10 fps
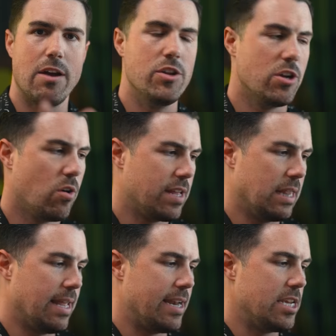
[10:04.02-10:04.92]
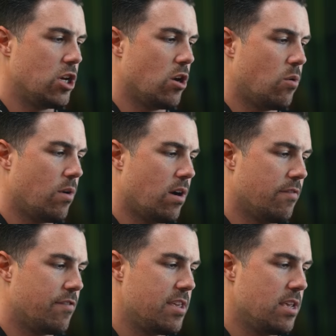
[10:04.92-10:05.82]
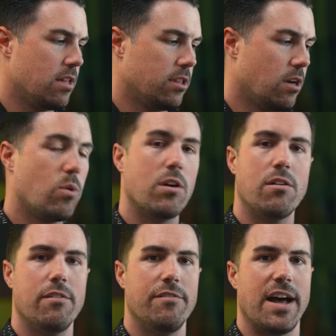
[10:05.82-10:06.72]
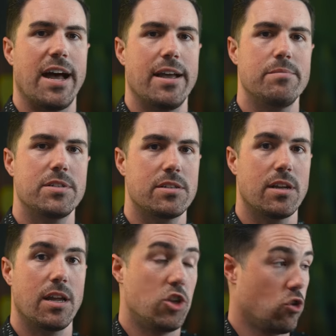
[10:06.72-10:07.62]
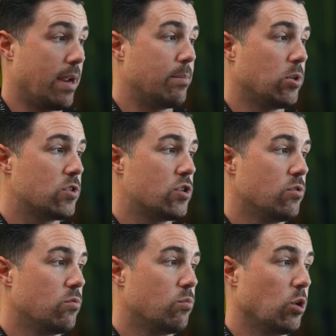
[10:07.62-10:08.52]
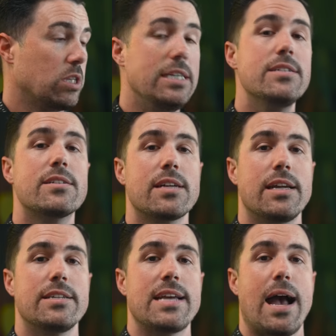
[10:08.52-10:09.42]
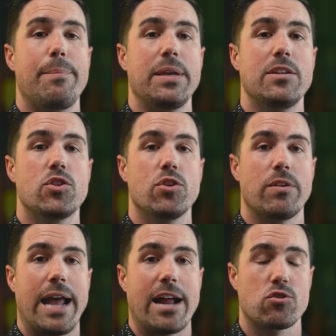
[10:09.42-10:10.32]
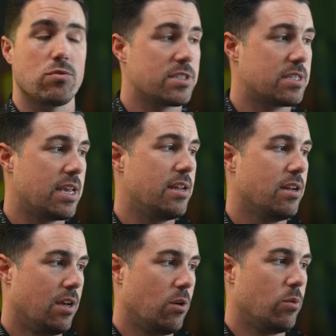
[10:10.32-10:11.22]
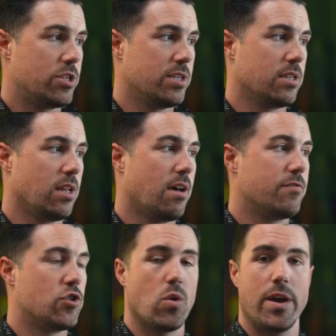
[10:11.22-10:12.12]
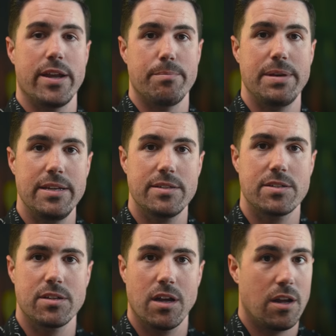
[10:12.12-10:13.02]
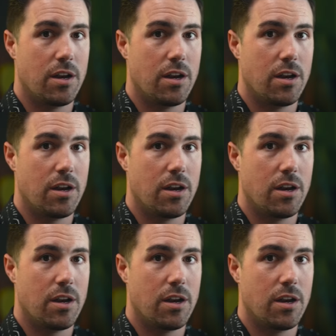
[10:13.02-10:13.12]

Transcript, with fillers: now you know that letting go of the lower vibes, you're able to release and tap into your natural state, which is love, joy, and peace.